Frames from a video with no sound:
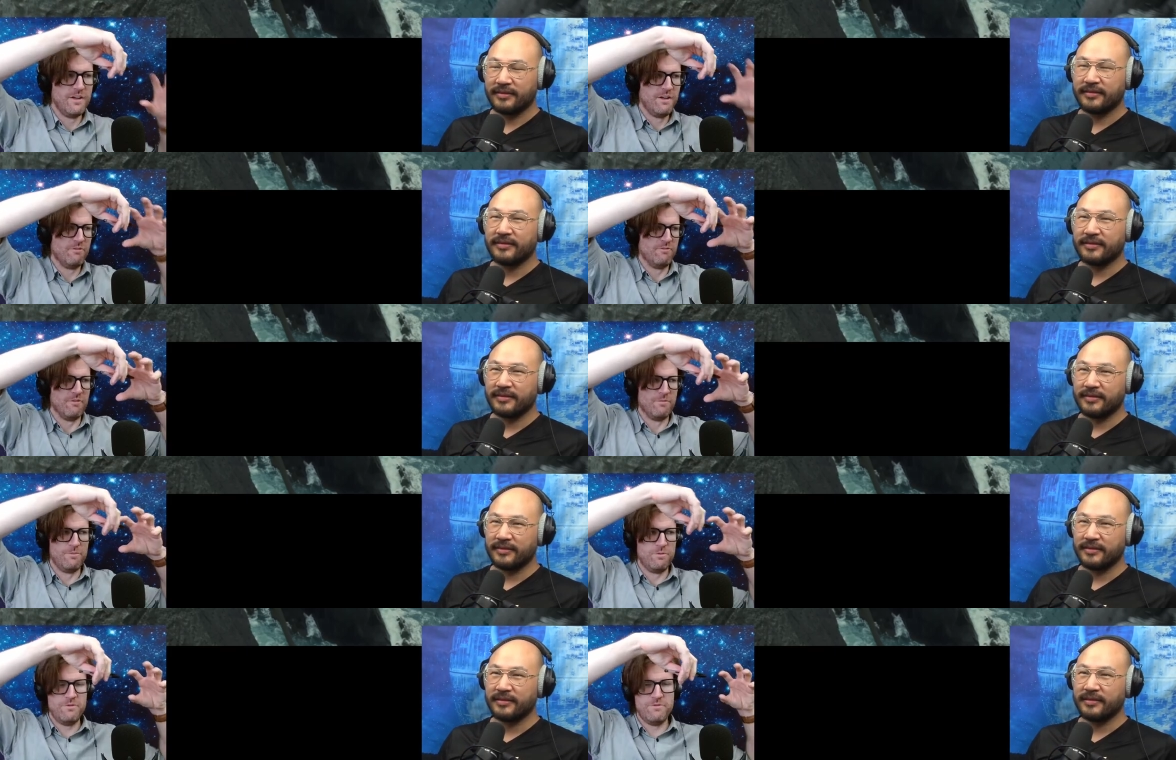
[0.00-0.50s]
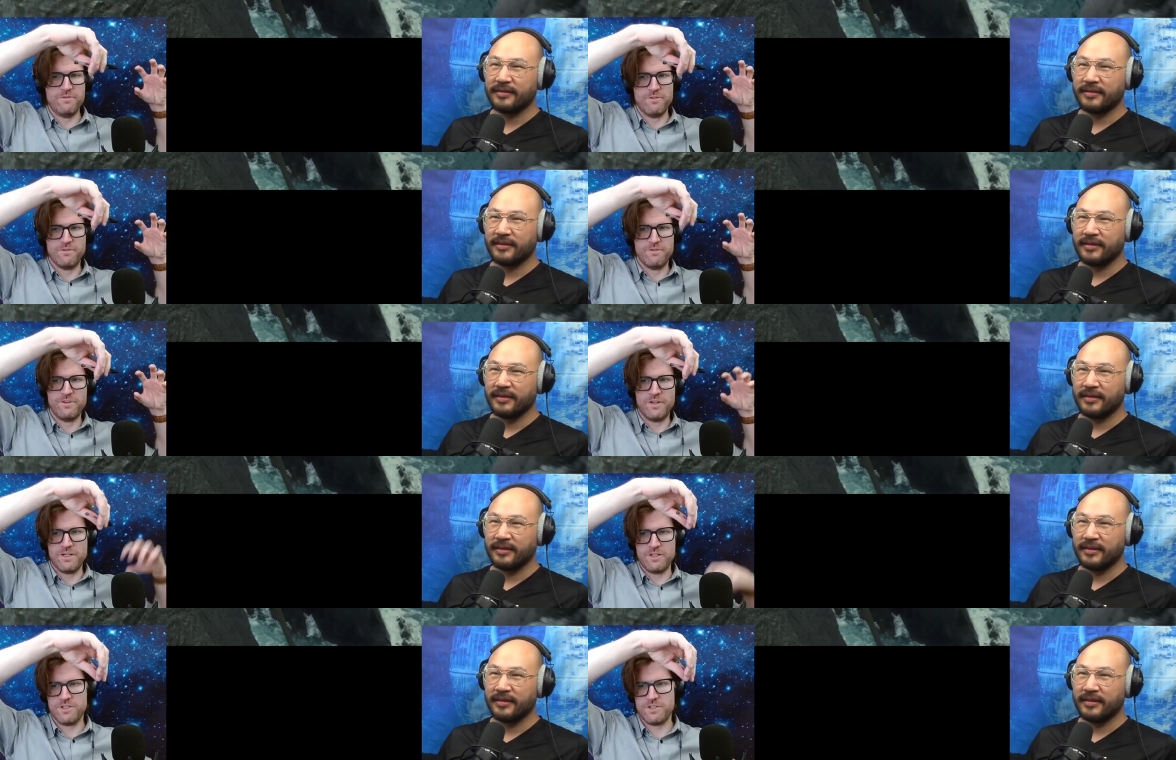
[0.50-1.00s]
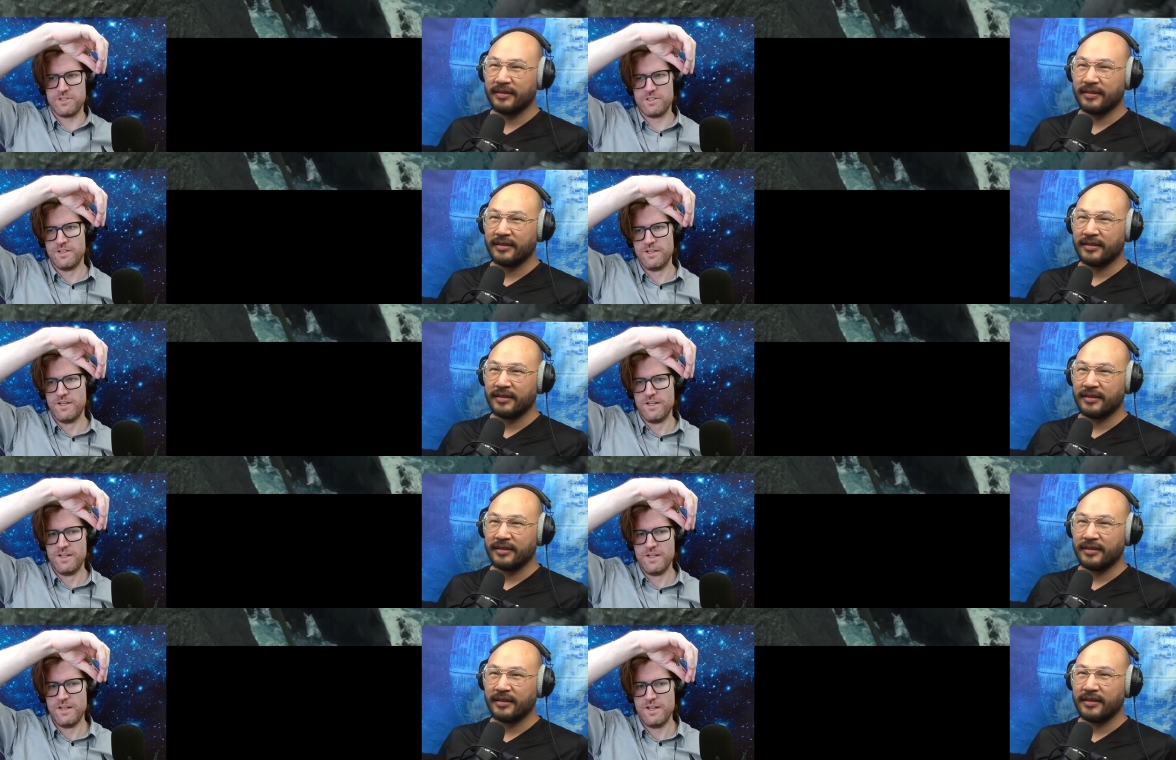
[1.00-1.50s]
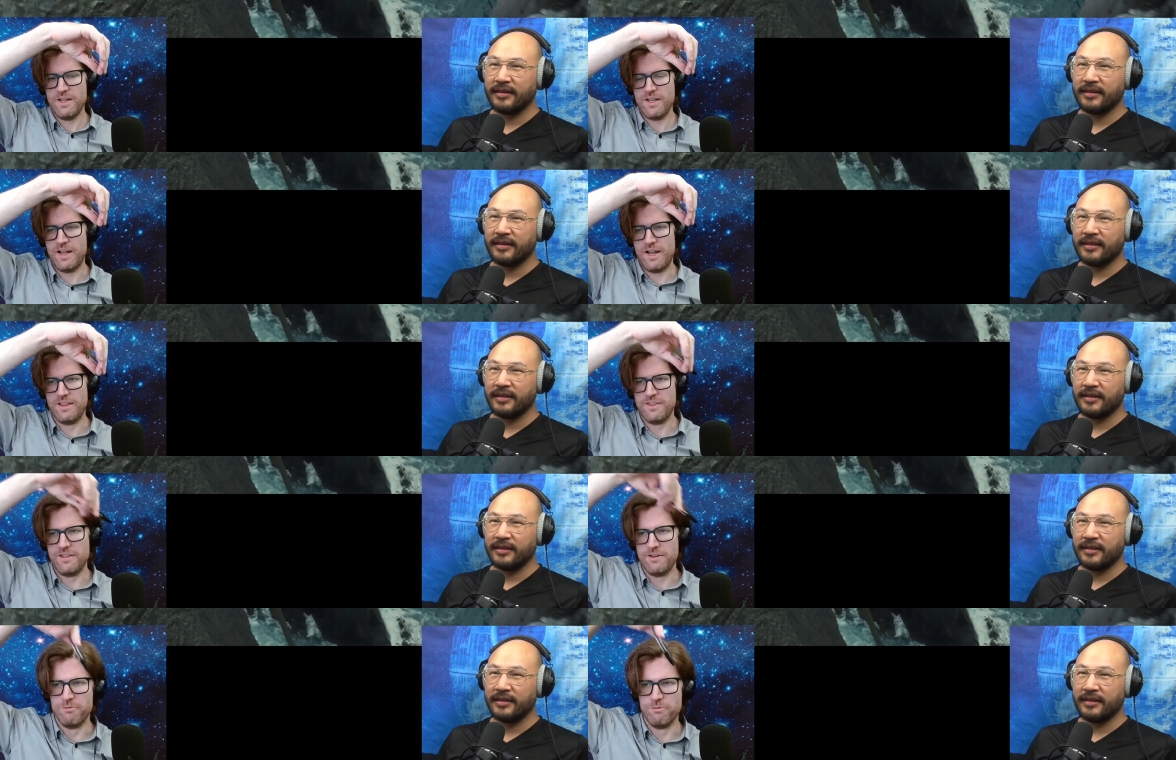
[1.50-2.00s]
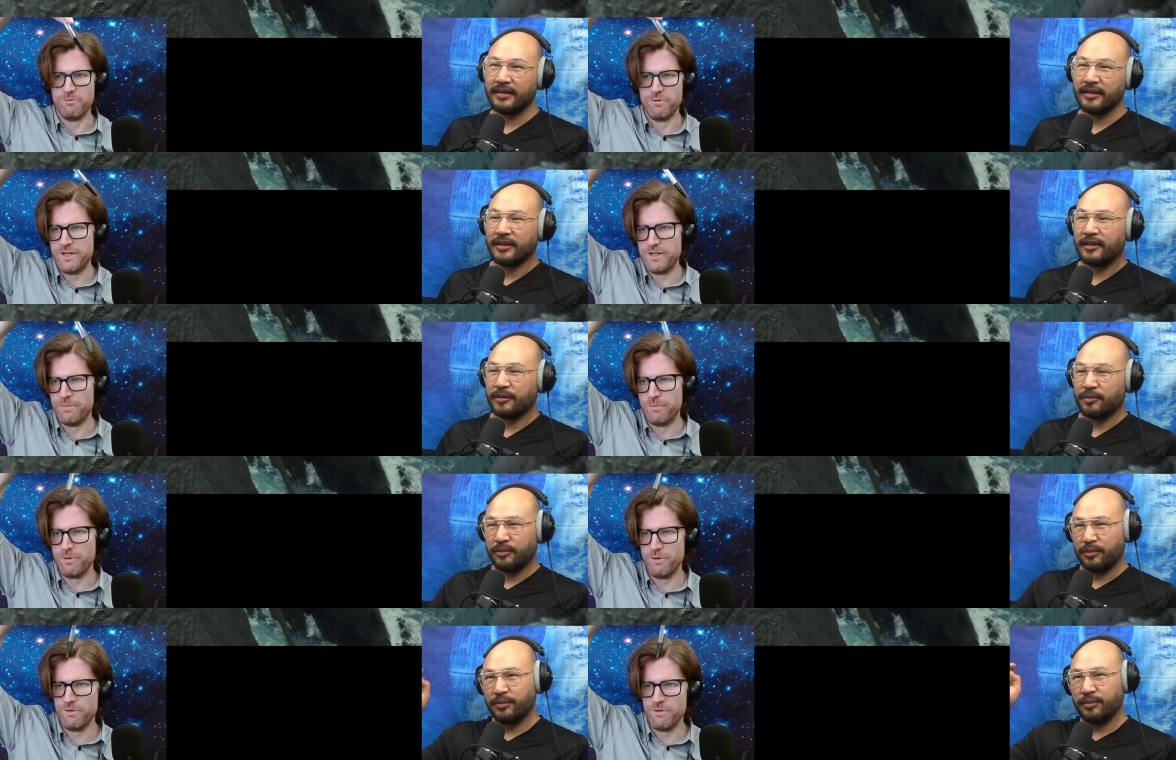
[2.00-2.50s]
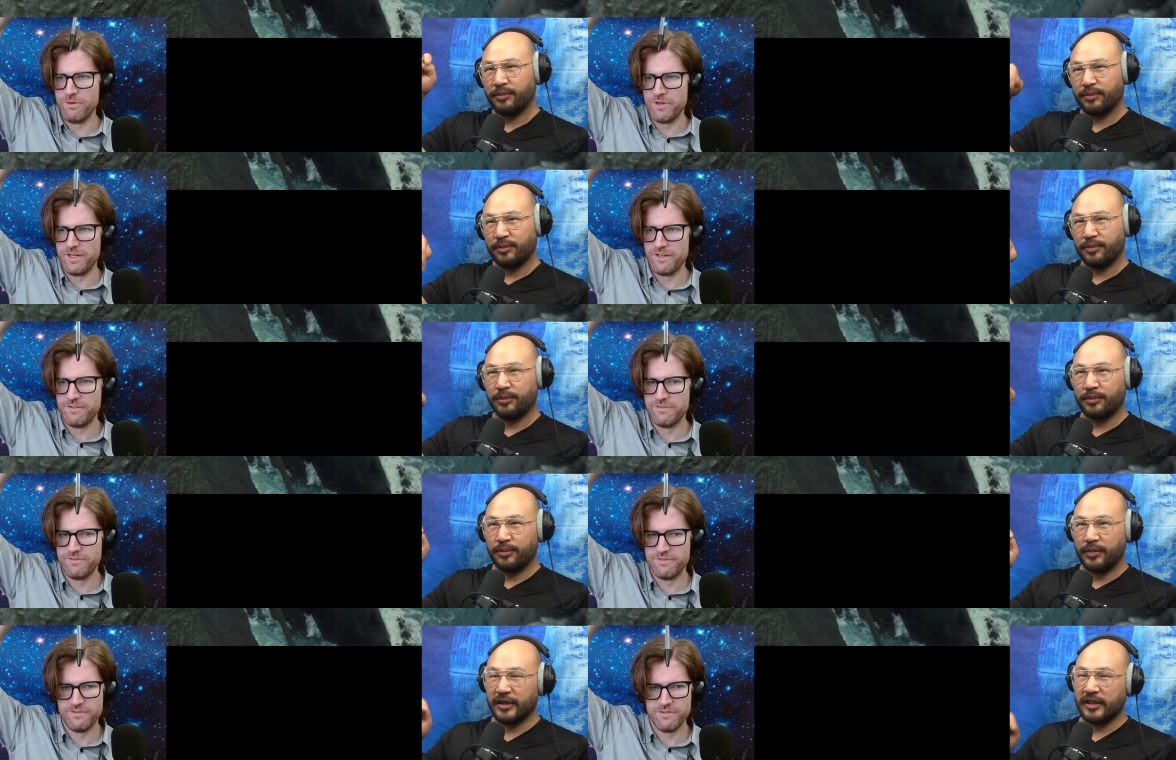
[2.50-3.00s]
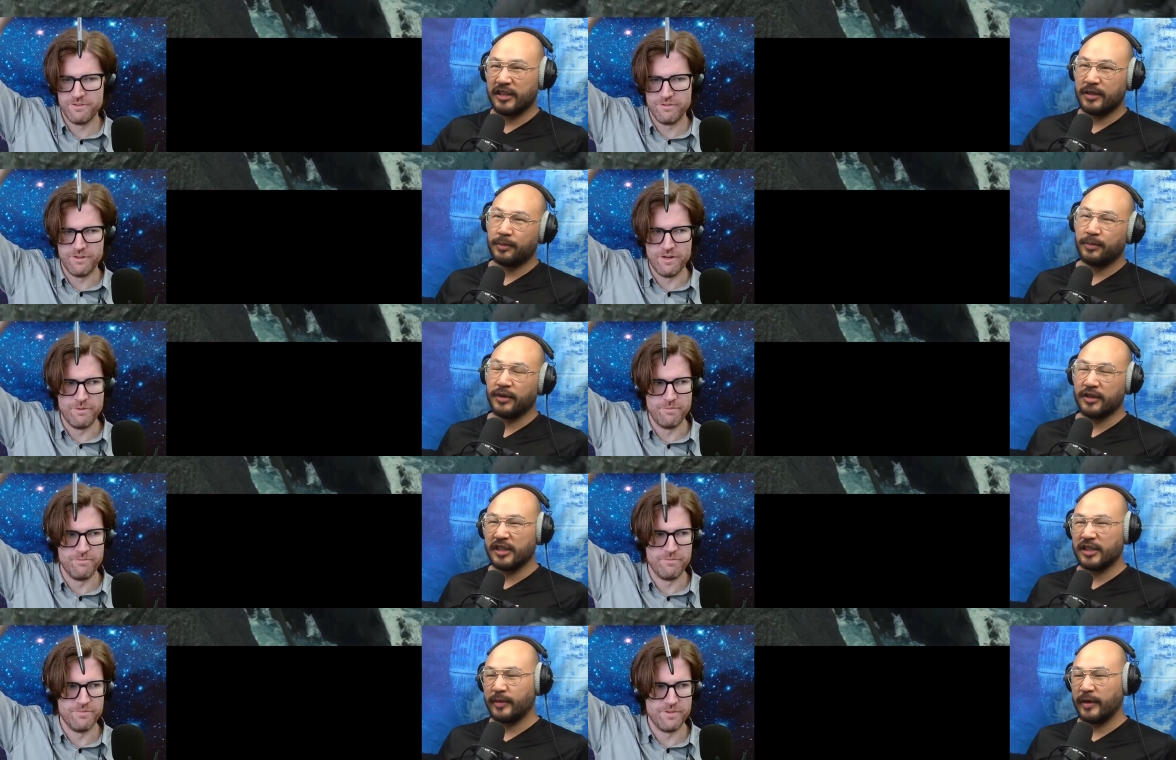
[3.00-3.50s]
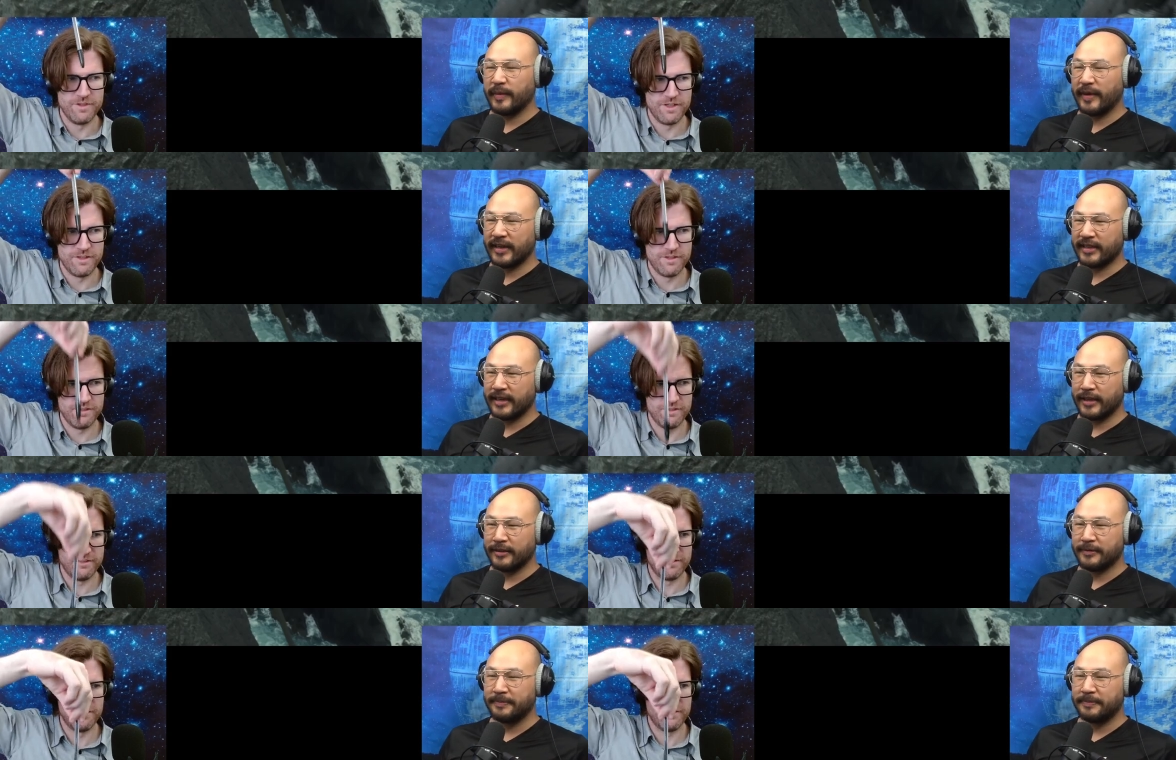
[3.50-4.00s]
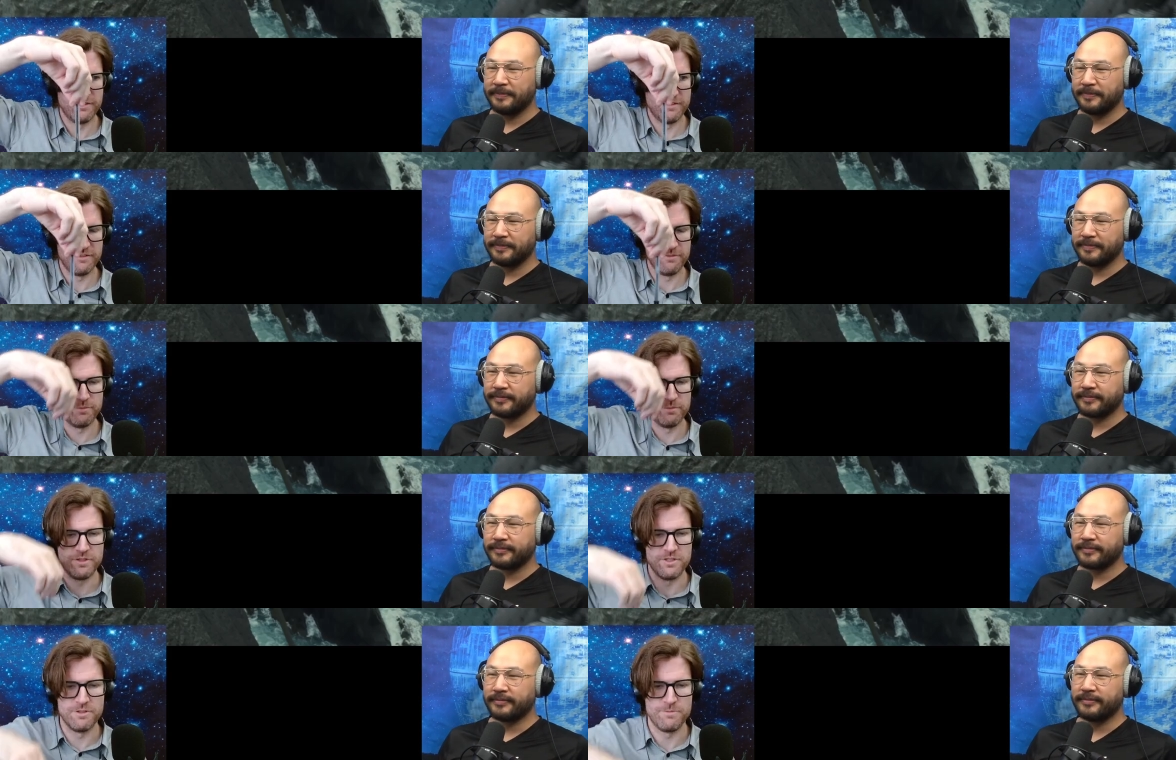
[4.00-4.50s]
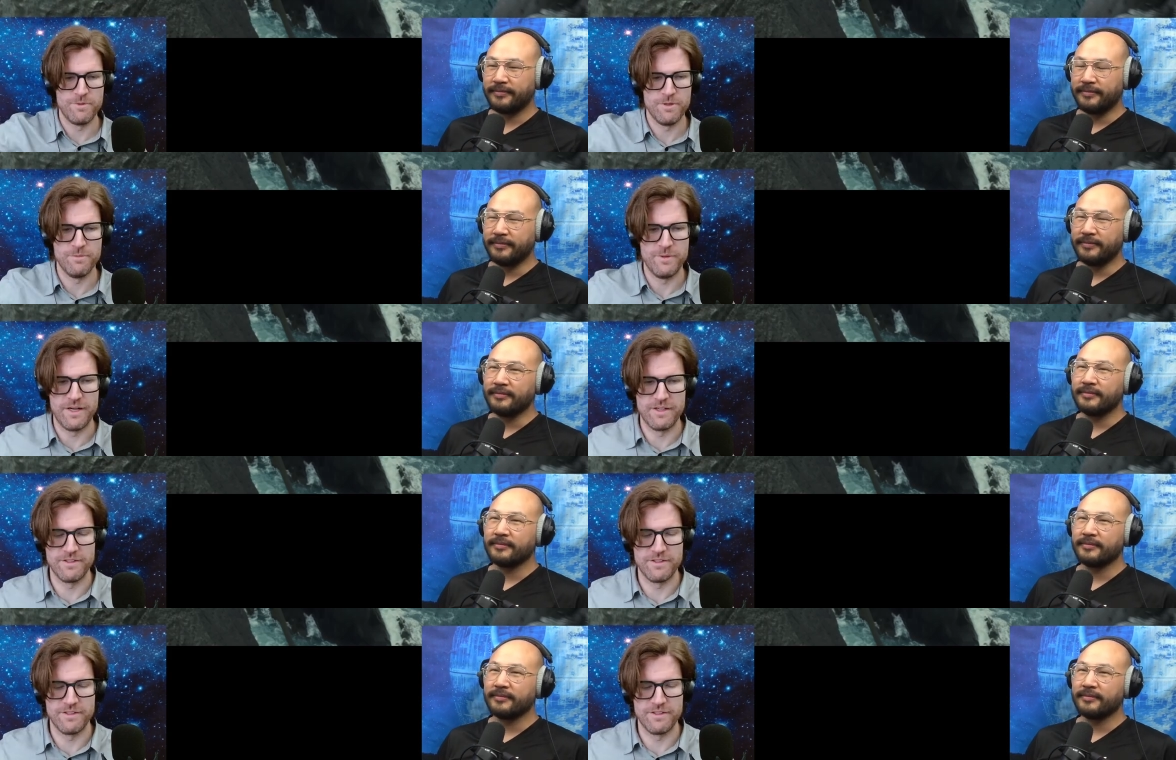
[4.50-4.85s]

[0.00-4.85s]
Speaker 1: remove the fish, and then redeploy. Put the, from, put the spear back down. Put the spear back